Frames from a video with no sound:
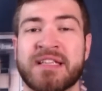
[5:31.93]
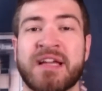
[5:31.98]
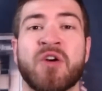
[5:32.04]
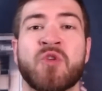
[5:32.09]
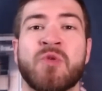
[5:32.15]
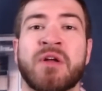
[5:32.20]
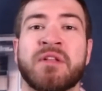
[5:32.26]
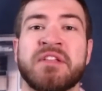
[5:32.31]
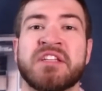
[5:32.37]
How
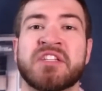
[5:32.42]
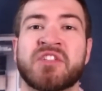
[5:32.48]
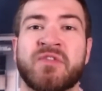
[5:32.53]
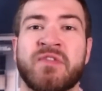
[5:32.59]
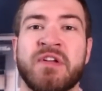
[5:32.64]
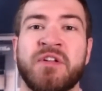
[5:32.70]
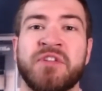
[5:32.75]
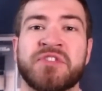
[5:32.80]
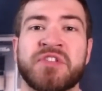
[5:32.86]
quickly is
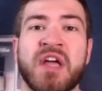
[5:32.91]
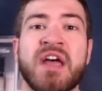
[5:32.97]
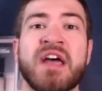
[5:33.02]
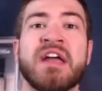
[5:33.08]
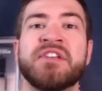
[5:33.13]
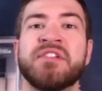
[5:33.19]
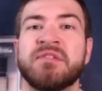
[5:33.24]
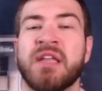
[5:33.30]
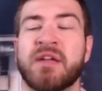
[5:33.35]
Fields
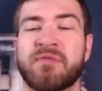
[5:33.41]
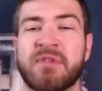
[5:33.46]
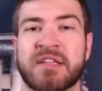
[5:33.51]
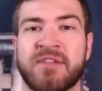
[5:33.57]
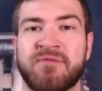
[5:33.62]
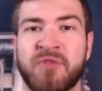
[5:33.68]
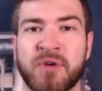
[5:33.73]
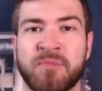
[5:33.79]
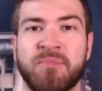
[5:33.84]
delivering
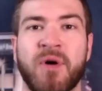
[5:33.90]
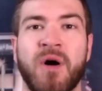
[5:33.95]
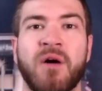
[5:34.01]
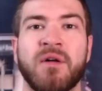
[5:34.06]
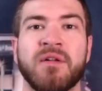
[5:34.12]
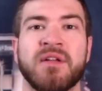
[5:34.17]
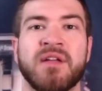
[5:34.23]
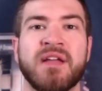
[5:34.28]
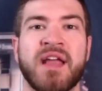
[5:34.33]
the football?